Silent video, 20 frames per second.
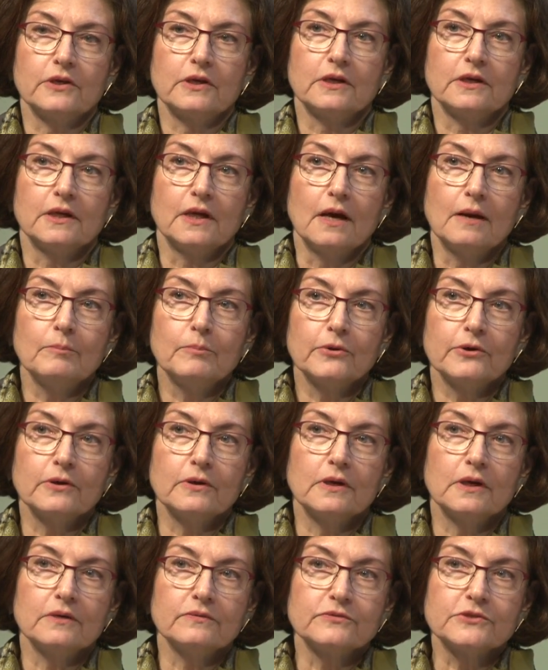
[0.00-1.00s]
a number
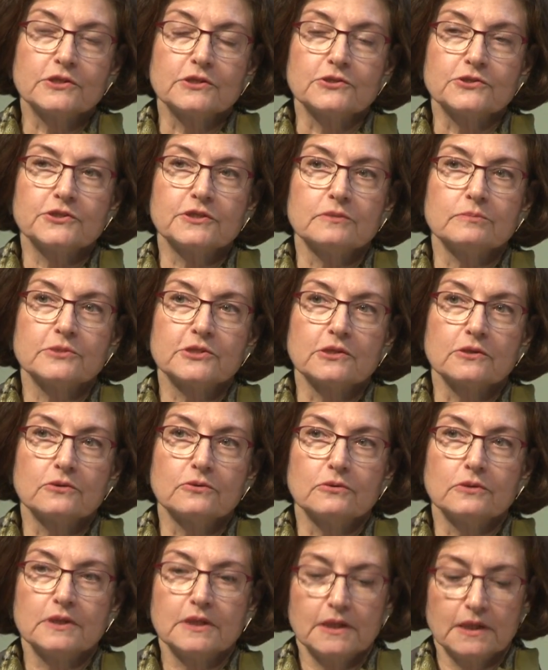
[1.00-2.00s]
of systems,
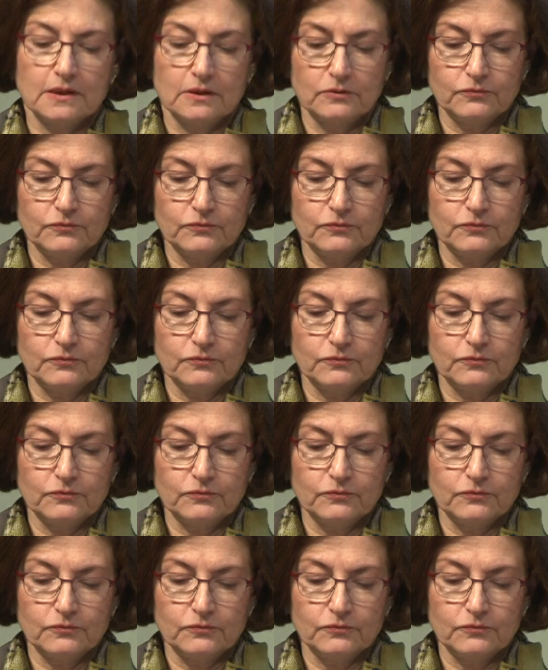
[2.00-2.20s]
including